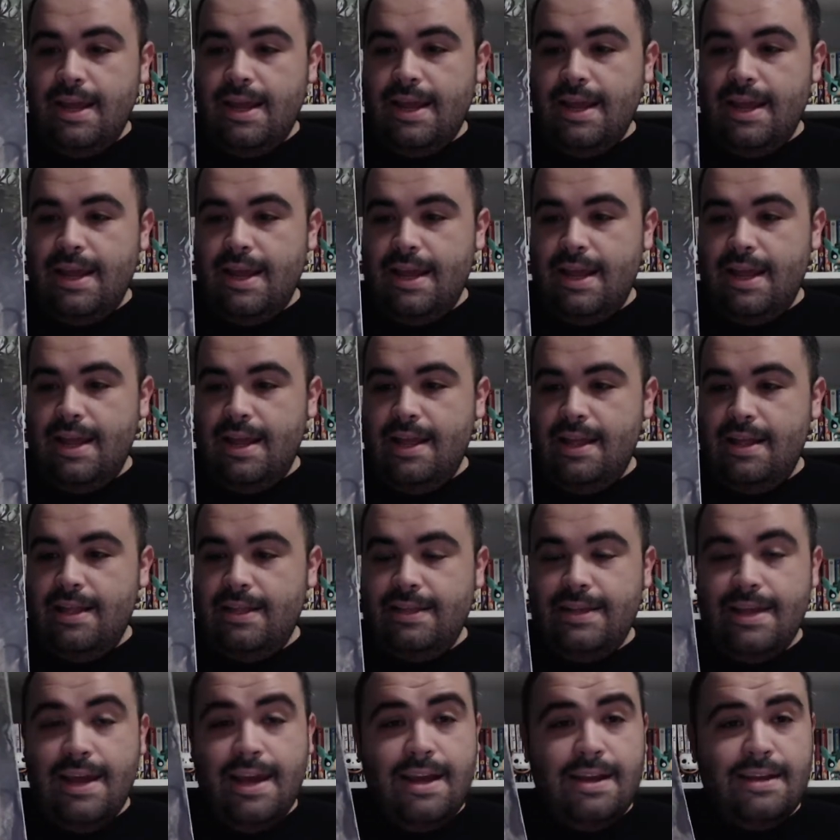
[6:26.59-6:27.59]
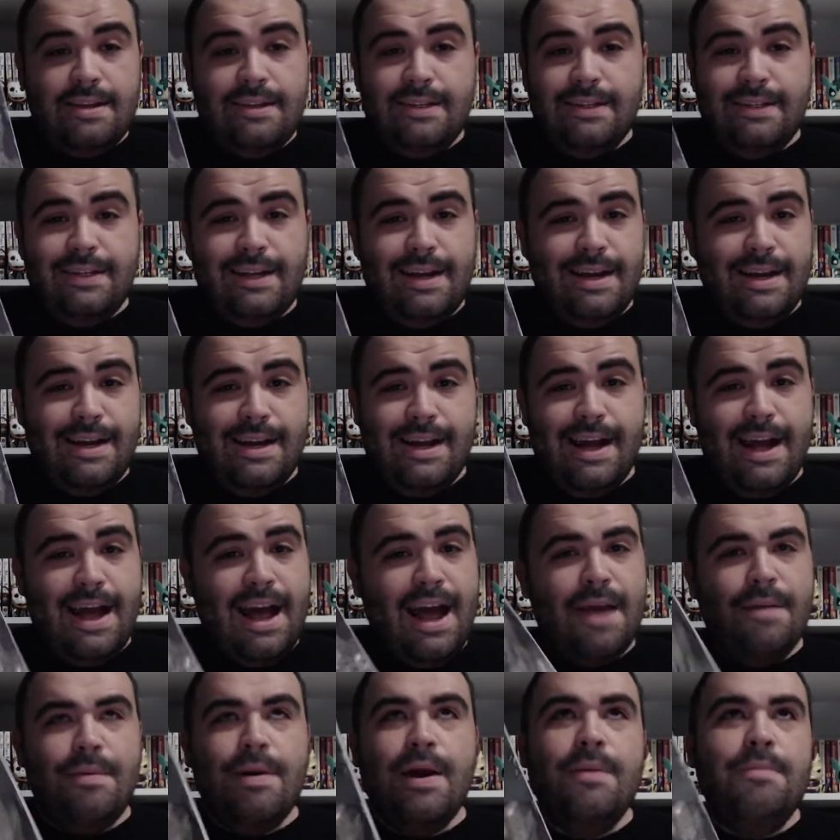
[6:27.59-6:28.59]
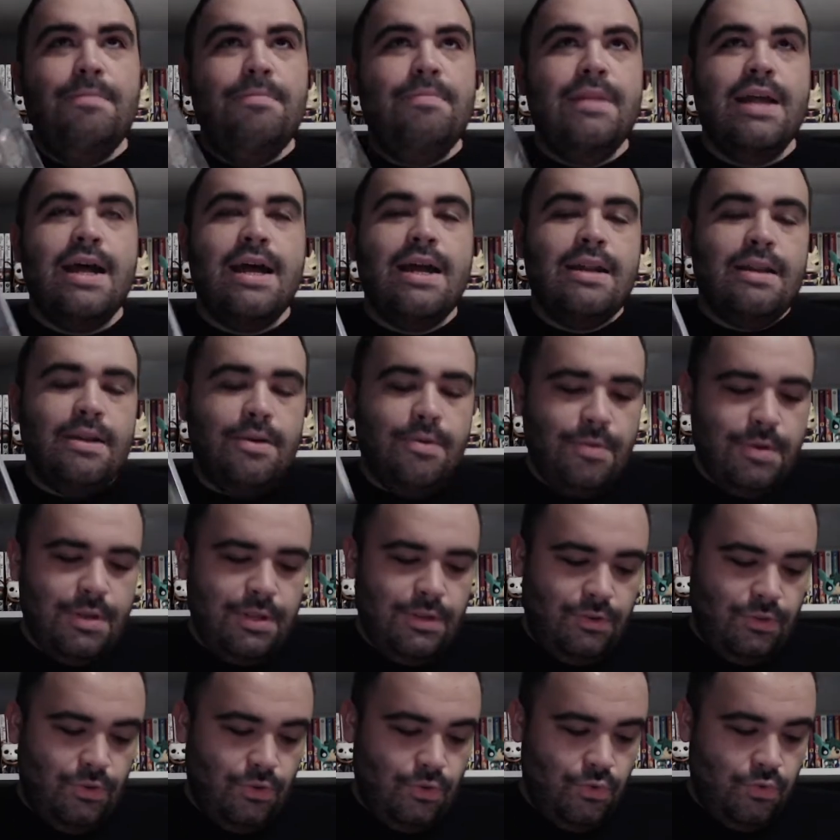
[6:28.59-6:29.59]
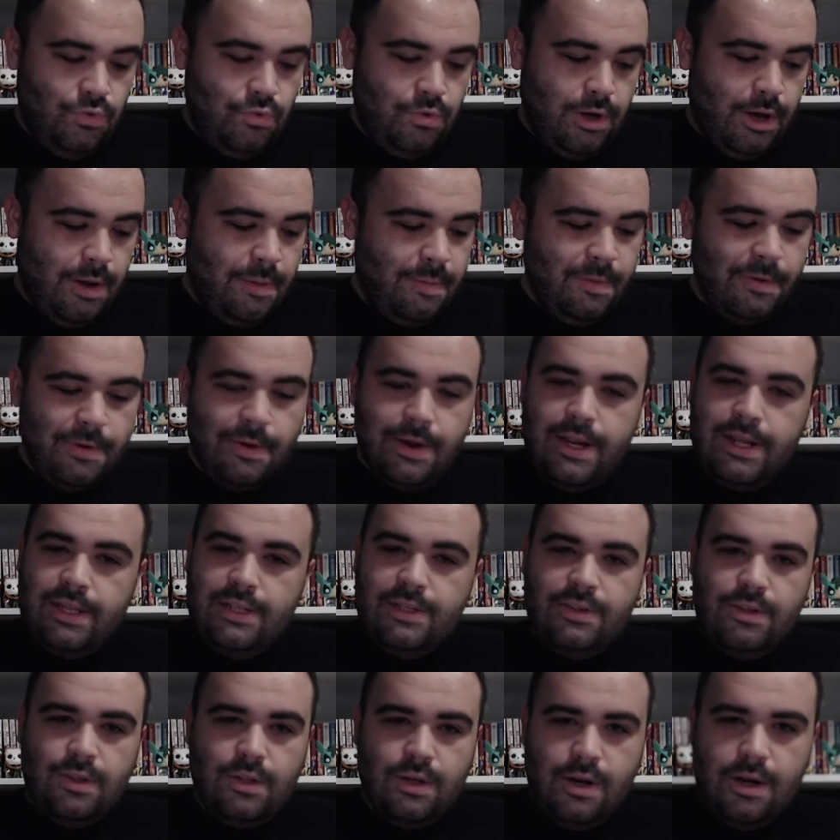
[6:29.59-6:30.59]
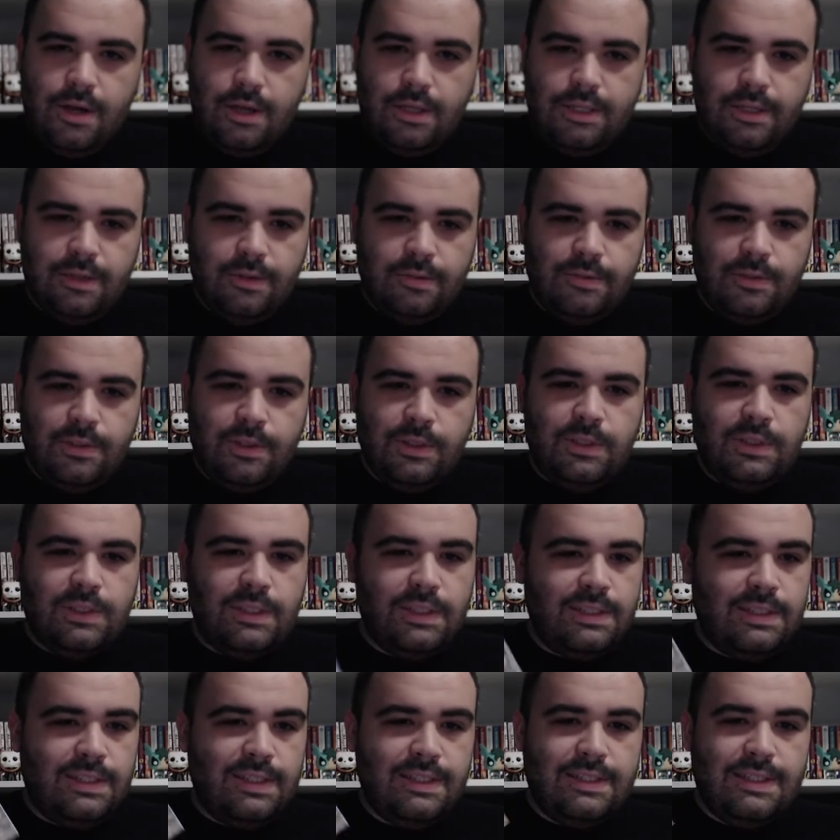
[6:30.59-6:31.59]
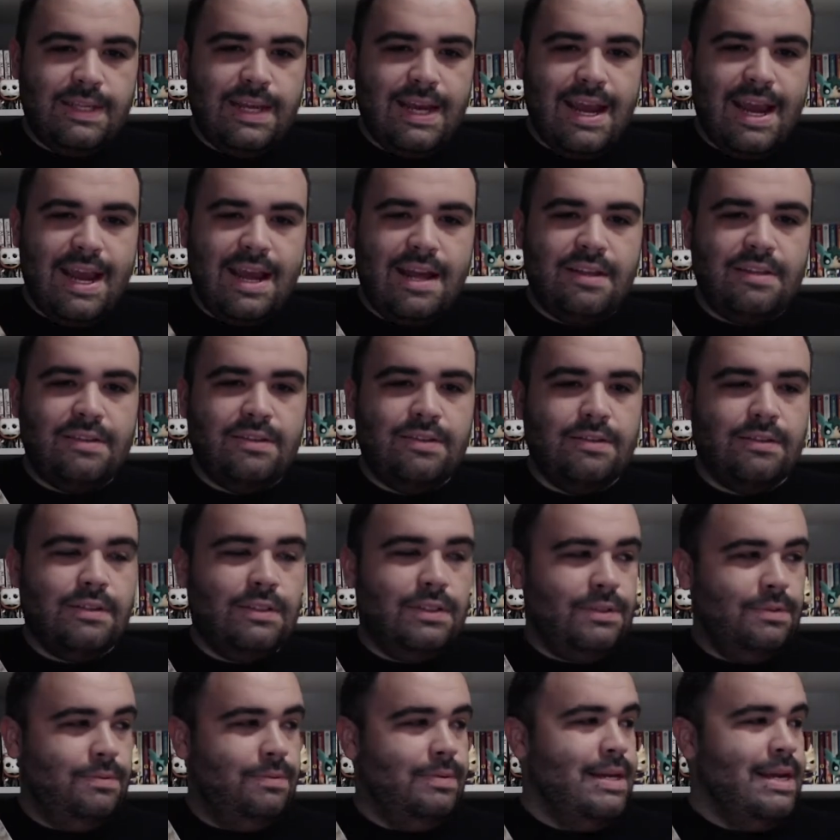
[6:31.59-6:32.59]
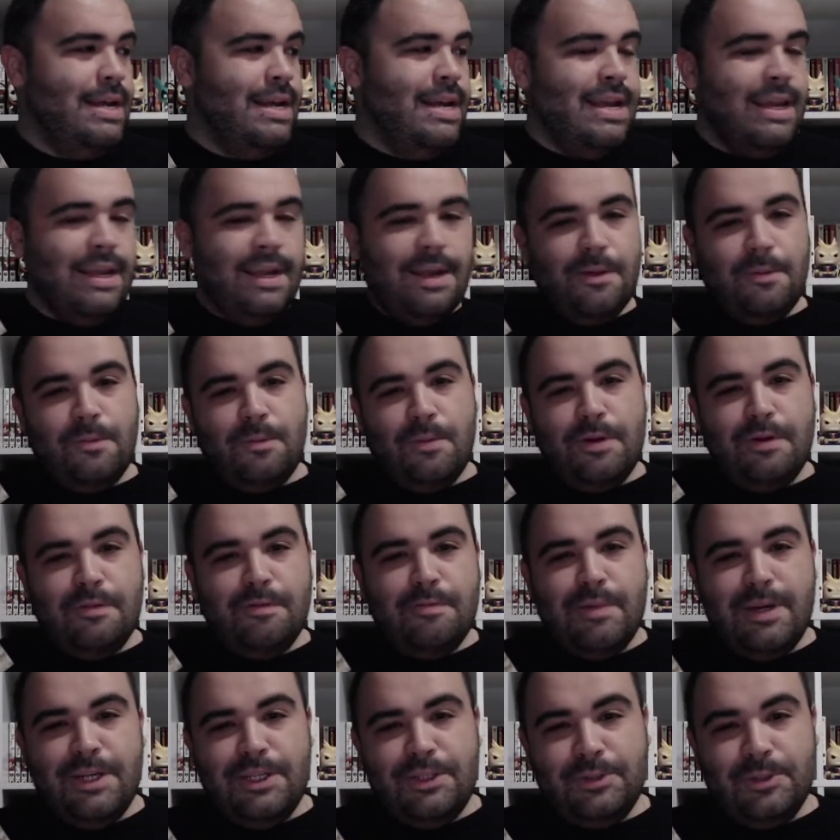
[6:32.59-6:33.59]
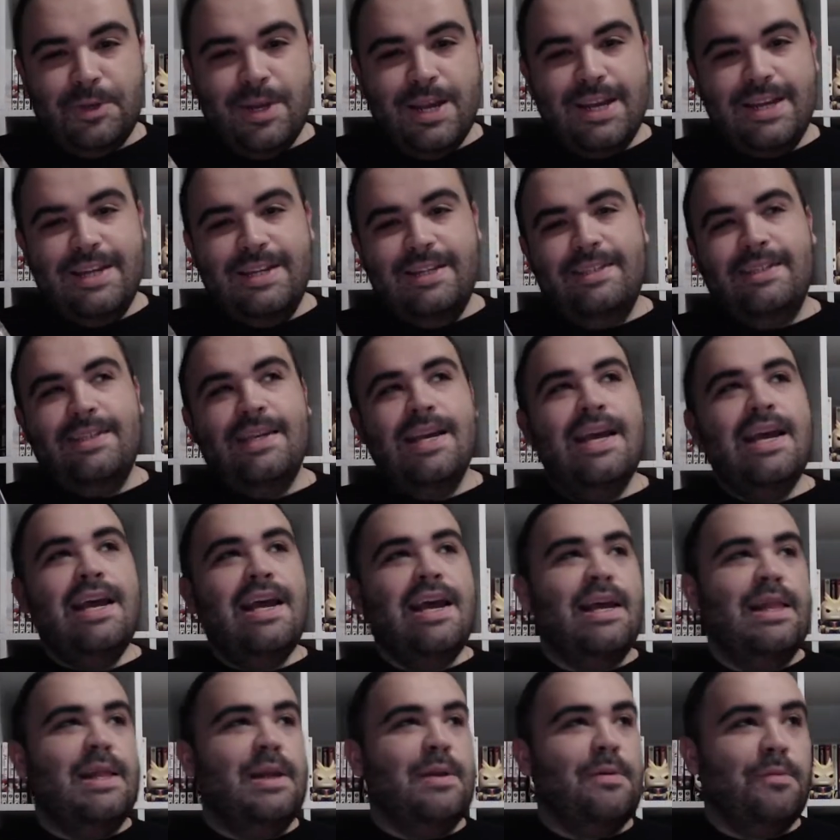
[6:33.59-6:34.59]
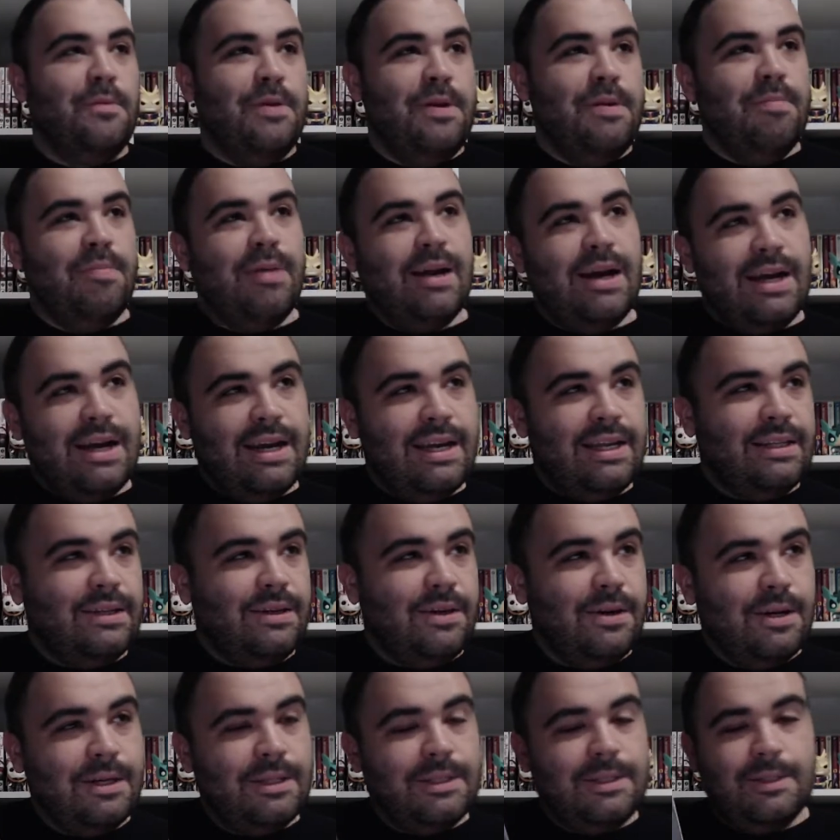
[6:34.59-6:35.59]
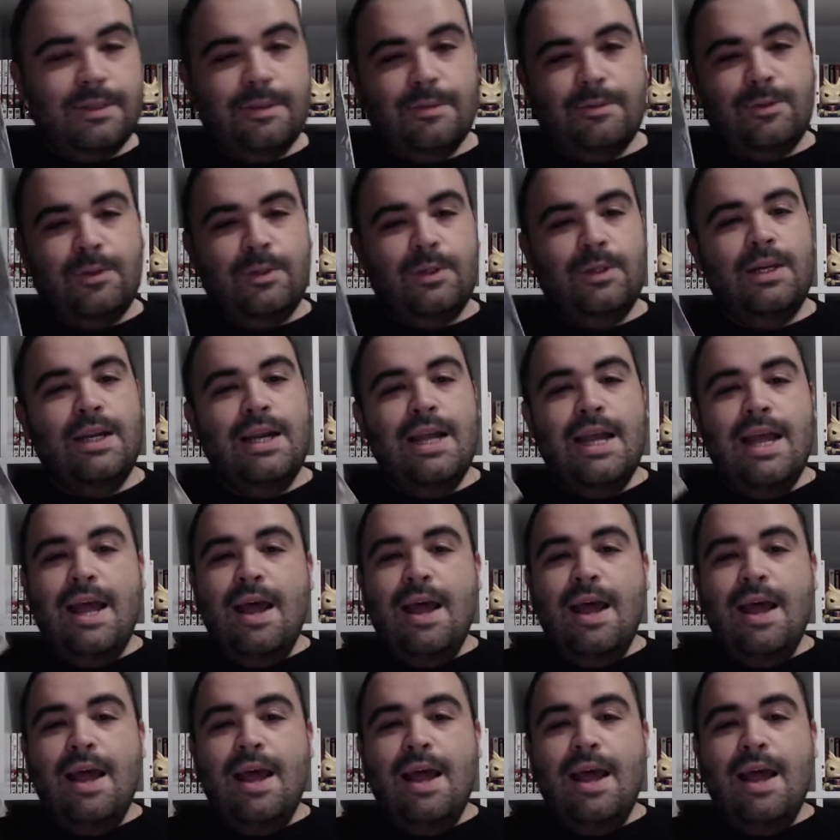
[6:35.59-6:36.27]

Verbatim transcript: And yeah, uh, I, I'm not going to upgrade to the hardcovers because it's a hassle to get rid of my trades and then rebuy the hardcover.